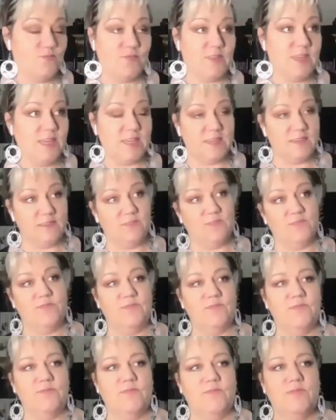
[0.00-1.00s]
like
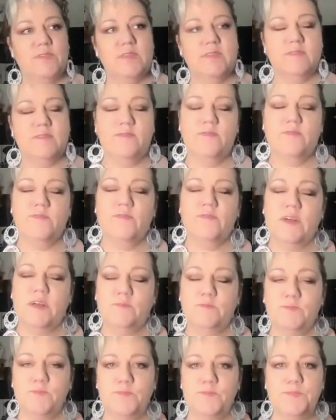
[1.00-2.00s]

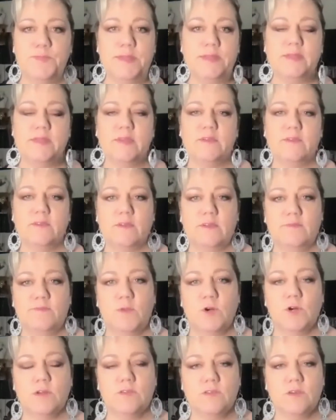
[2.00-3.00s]
felt busier and
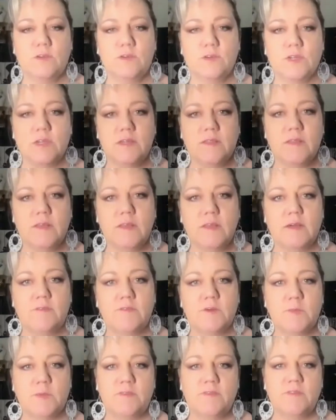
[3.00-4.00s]
more social than
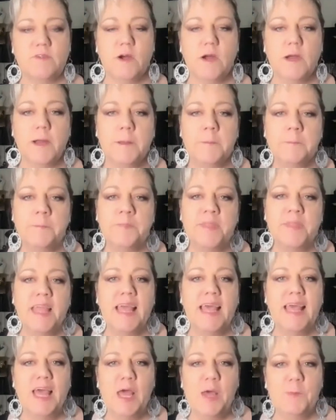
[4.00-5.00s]
ever before.
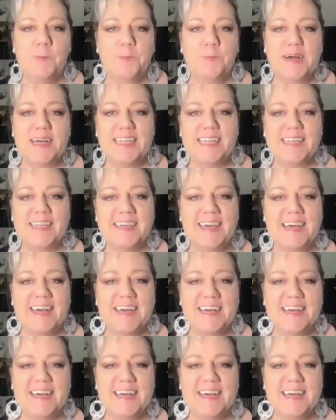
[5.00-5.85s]
But